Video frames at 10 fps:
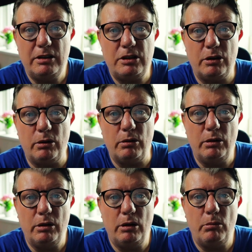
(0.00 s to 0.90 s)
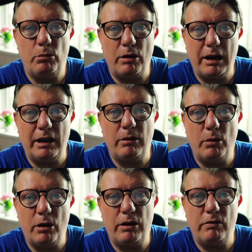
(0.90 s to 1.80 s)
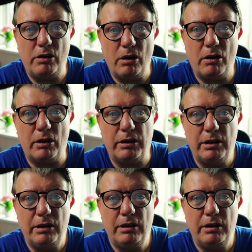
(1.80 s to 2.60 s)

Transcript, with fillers: to bring the Word of God